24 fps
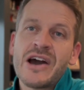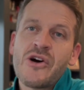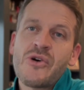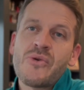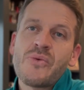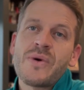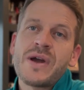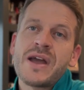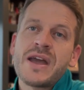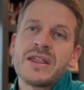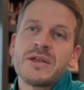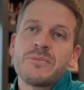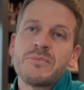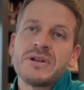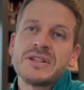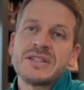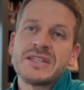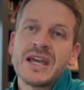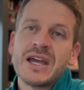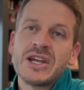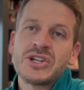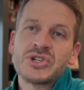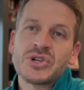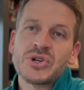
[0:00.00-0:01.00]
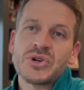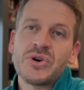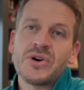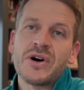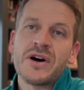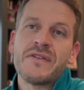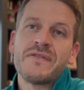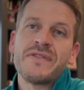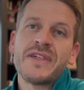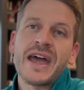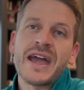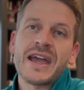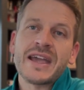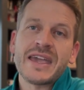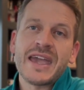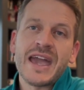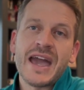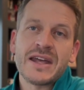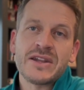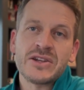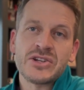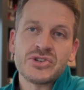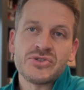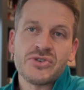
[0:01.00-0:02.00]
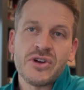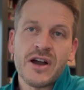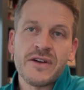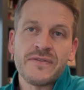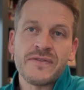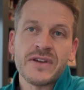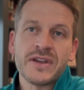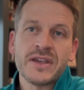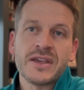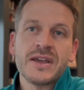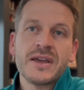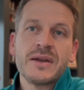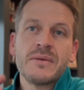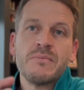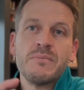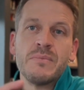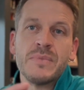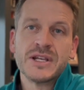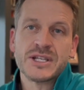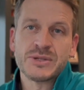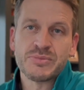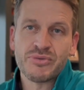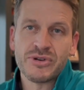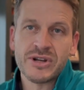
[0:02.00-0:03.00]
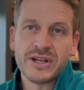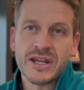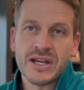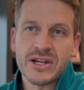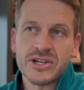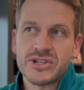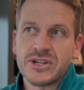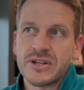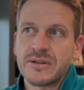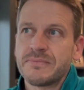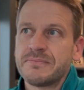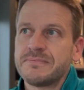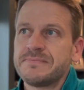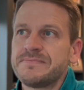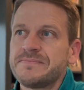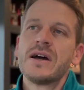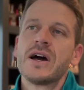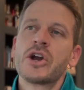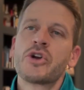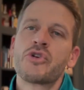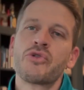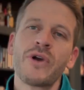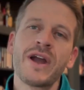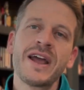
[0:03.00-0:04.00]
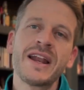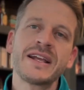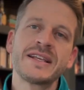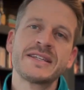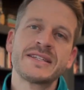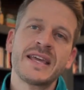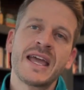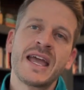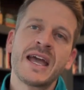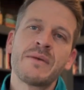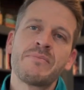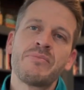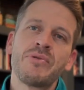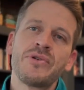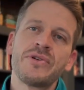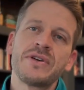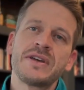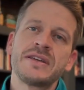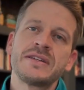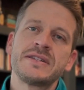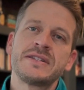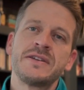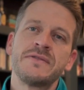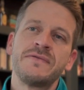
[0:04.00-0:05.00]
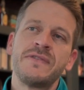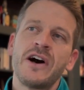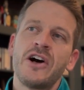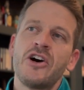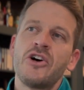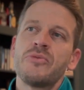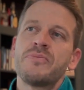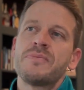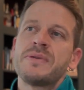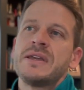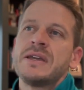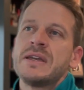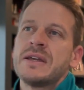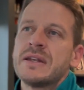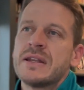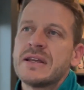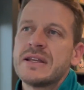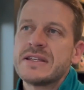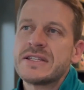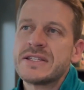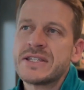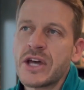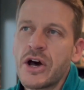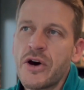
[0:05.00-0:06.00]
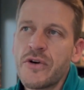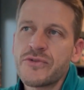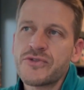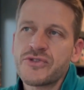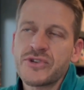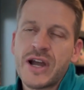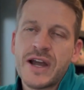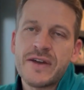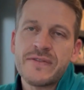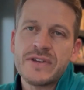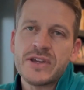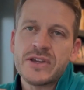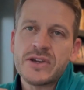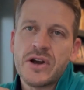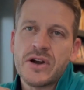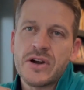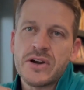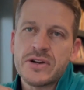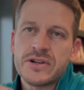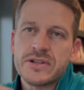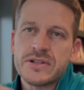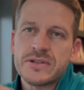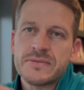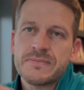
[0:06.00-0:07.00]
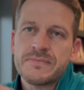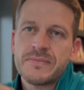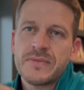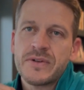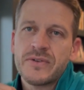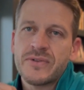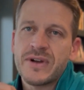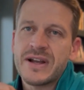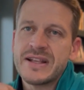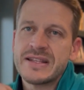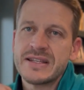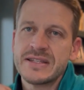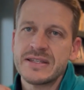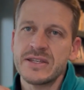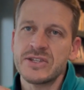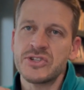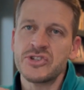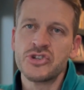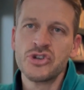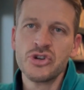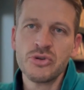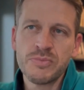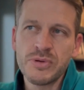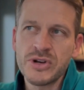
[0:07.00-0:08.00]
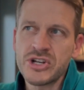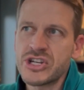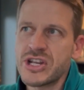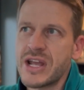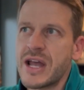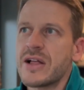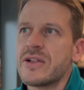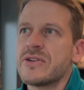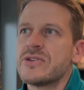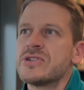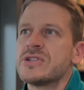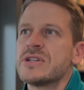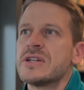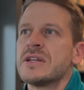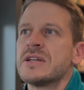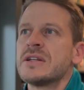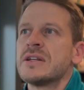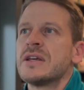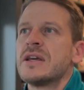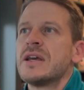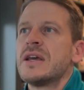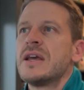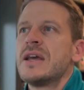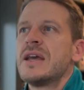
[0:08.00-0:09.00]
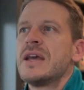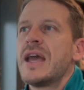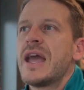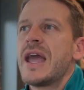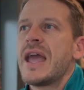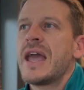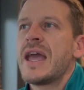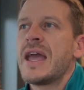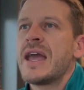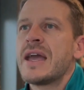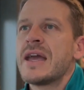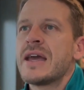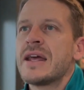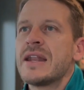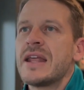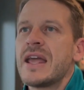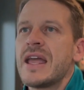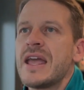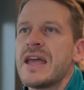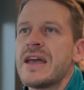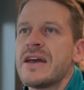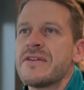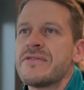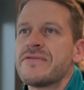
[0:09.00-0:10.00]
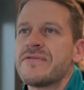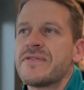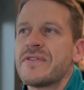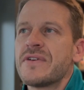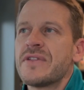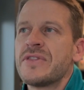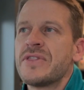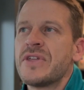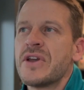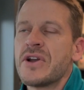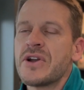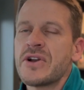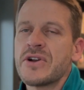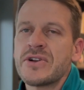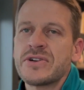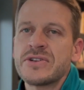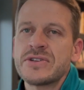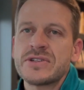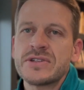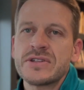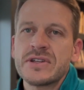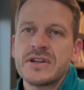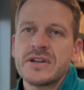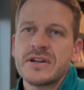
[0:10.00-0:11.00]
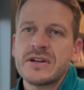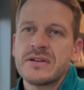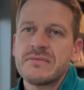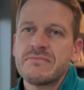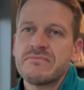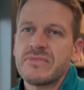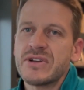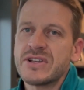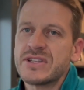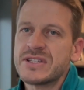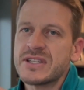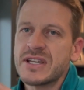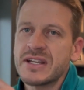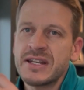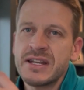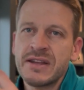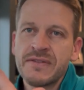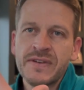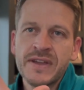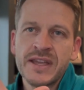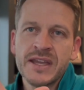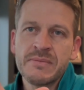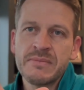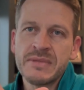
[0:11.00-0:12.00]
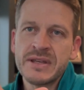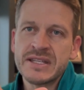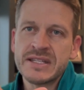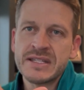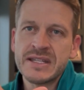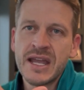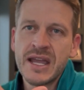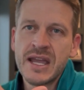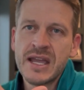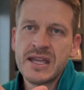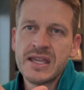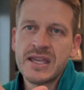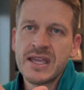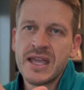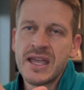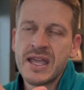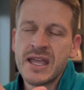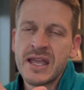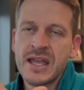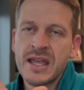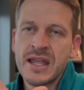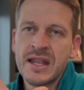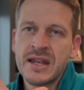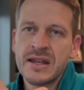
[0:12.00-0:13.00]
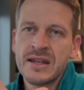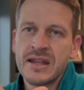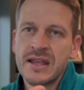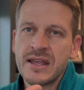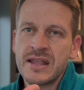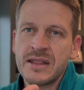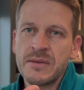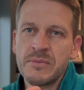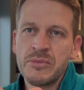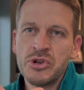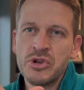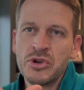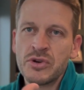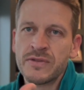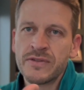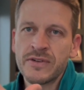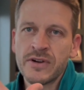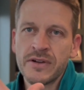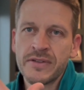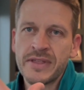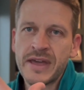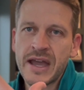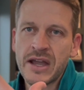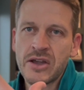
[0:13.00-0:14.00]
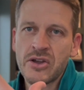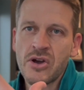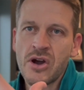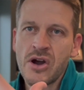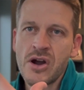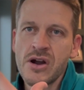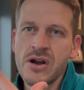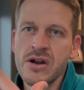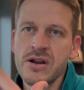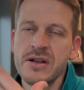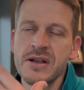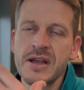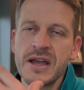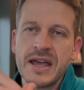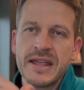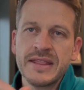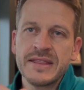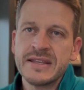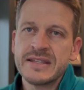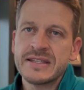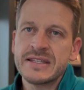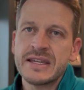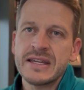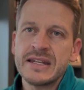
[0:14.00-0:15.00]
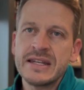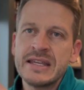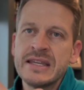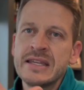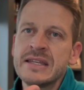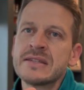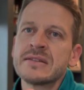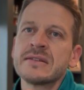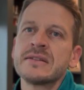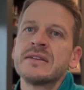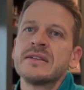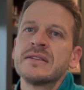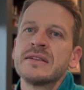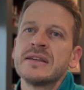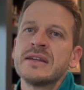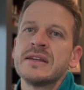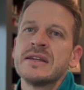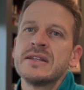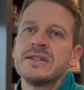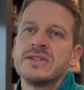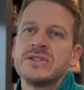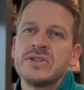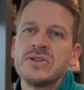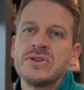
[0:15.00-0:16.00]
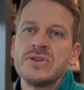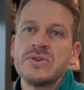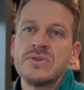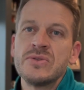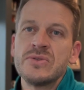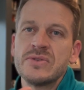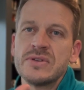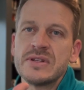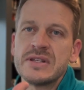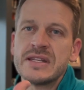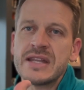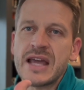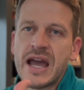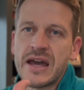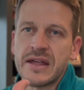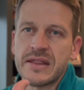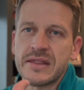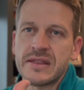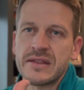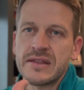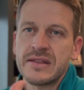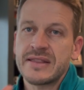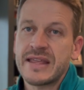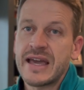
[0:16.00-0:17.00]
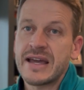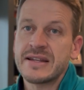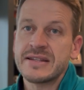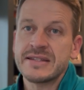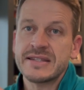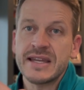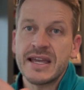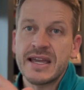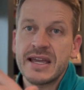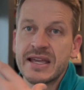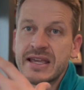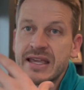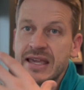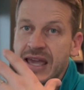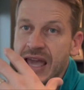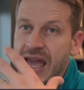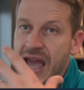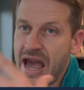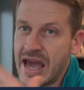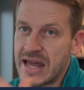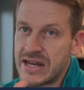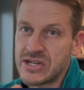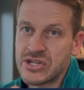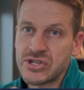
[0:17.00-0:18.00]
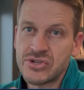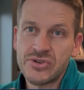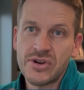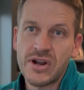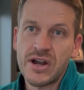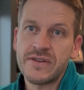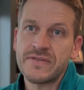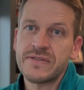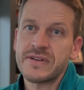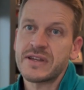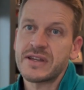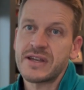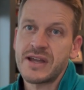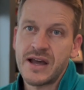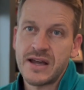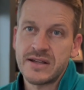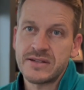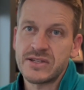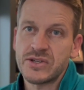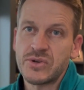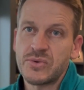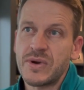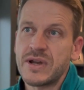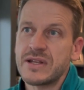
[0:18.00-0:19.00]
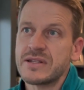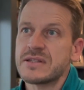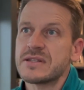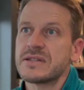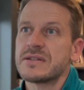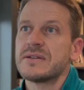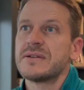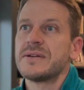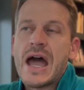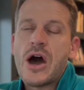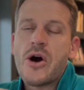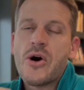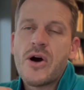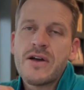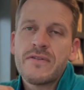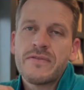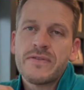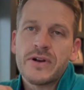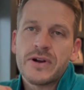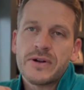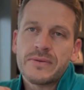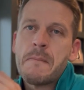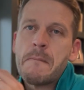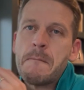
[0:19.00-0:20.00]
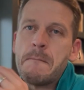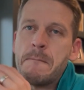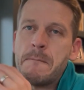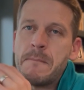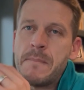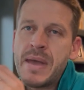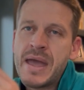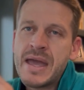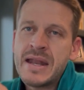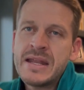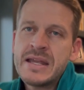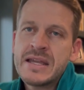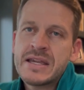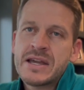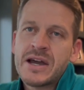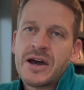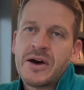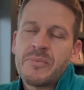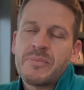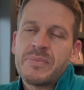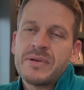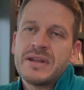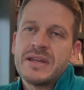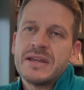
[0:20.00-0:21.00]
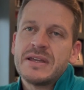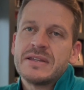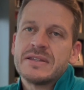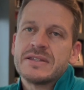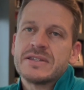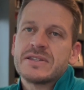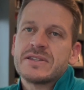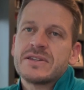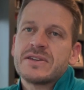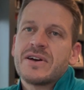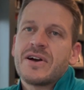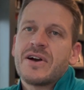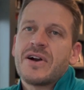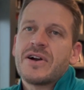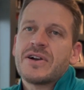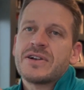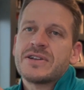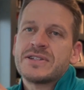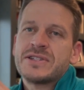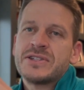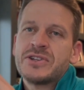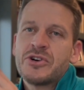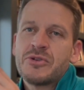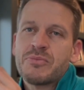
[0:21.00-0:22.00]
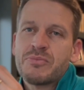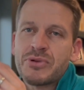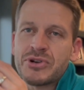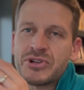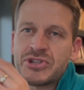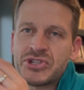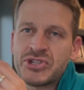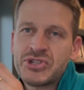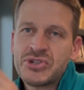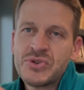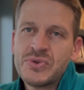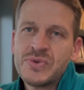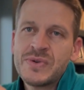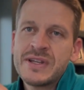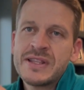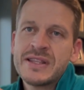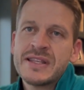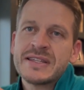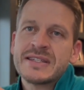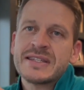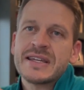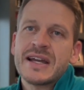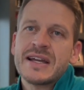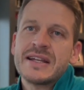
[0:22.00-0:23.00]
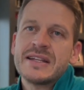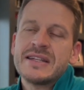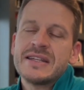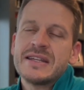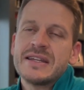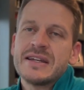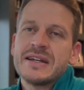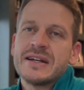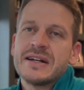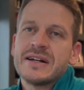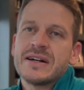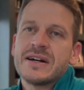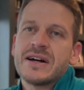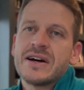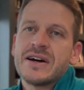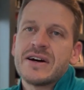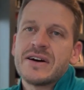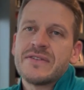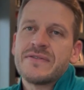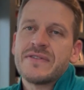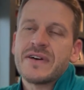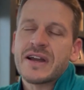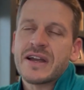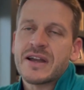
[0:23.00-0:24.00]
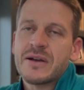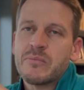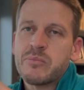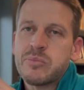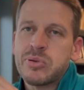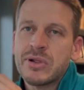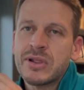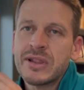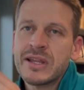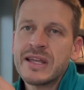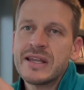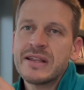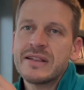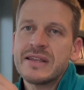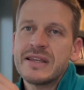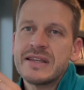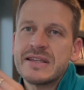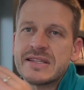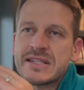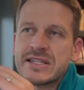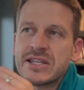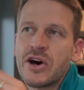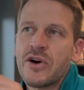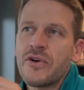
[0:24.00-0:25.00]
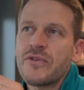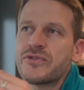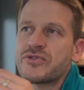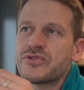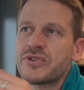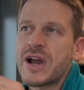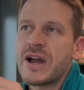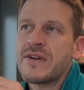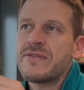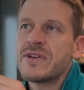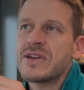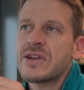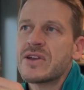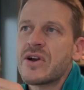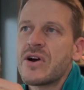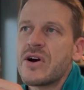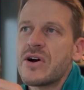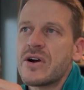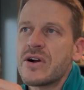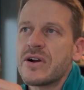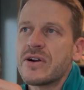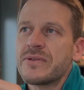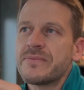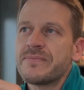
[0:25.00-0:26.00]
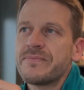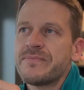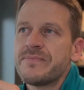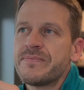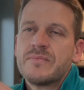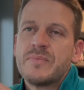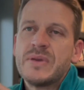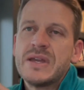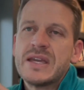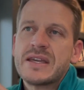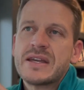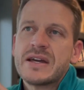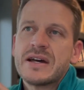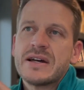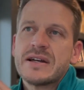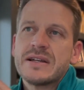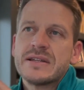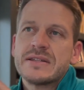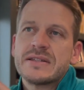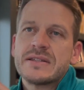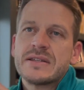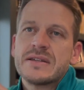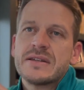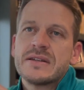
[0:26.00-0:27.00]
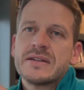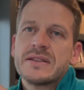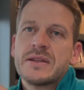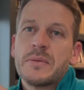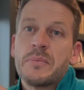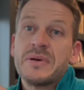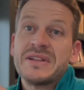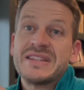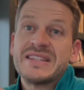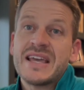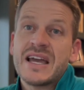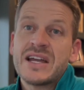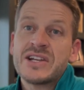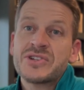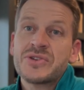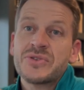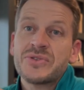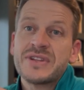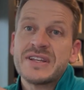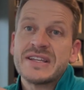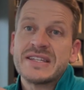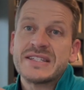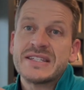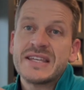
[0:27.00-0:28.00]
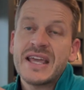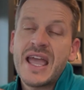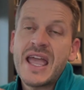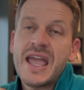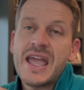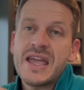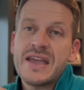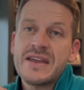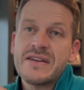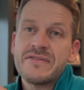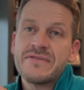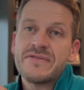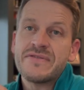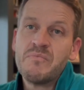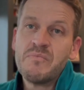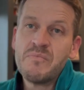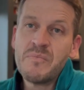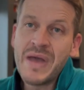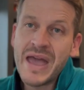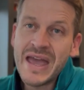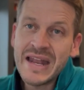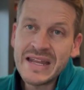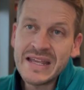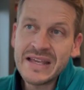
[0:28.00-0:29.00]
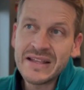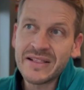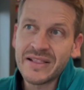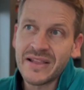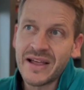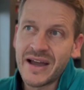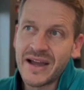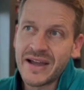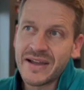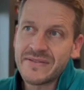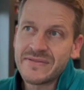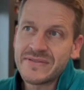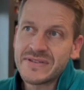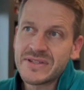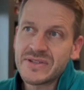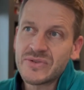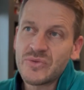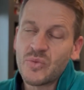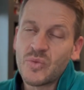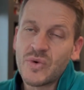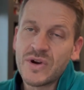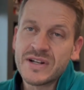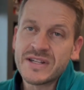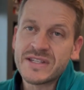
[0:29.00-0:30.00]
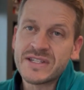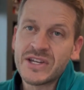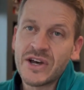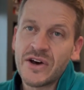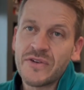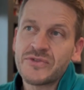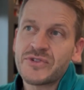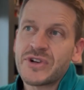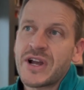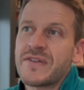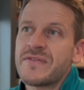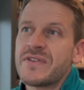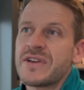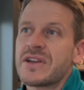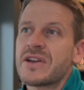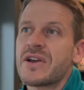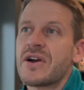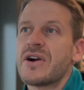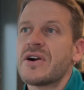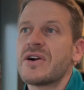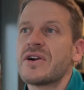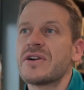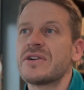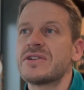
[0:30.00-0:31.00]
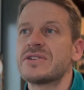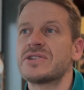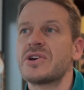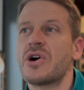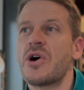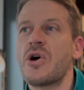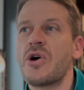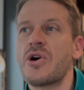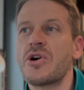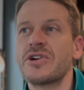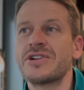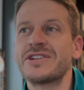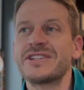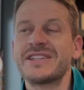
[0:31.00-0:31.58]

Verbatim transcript: outweigh the potential of that catastrophic misprediction. A great example is developing self-driving cars right? This is super challenging. And if there's a significant mistake in, in the maneuver of that car, this can easily lead to death. That is a catastrophic consequence. However, many companies are still pursuing this idea of a completely self-driving car because the potential to save many lives once self-driving cars are